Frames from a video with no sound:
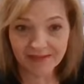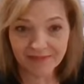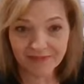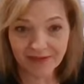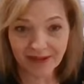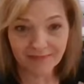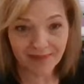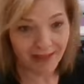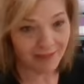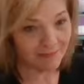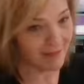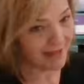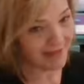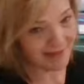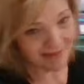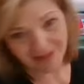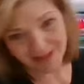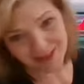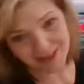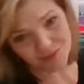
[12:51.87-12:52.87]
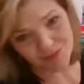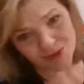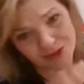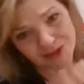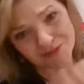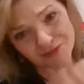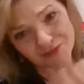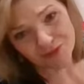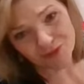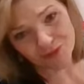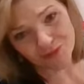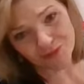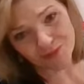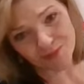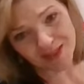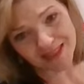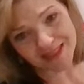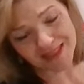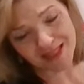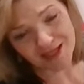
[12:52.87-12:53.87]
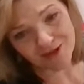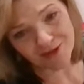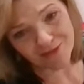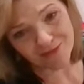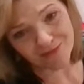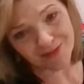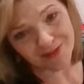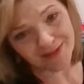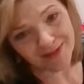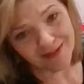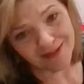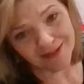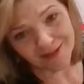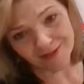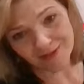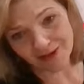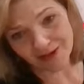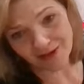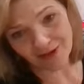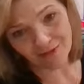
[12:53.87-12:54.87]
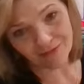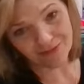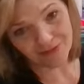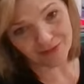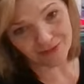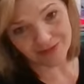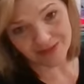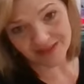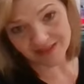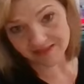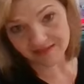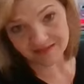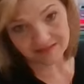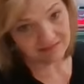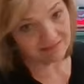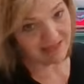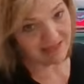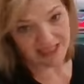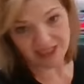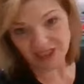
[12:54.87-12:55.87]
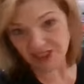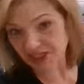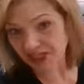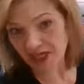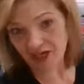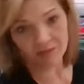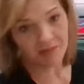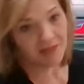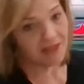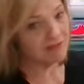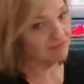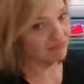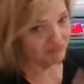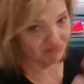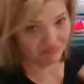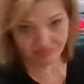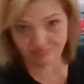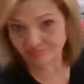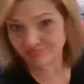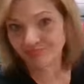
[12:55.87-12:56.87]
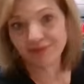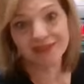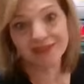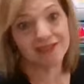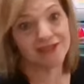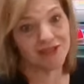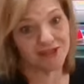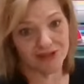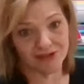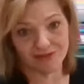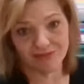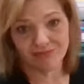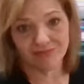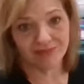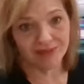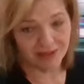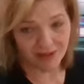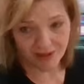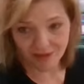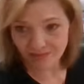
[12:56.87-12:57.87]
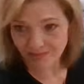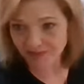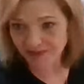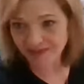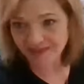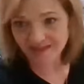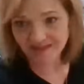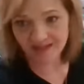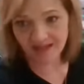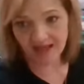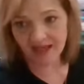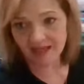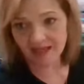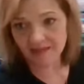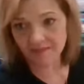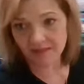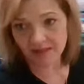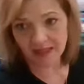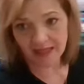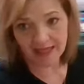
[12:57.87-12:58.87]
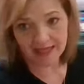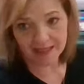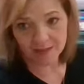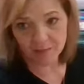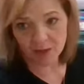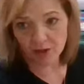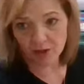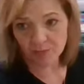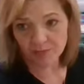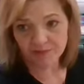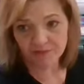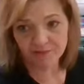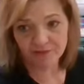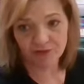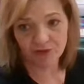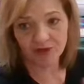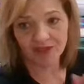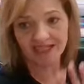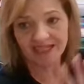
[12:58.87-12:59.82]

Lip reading: I'm like making things more difficult for myself, and y'all feel the need to tell me, please do, because I am open for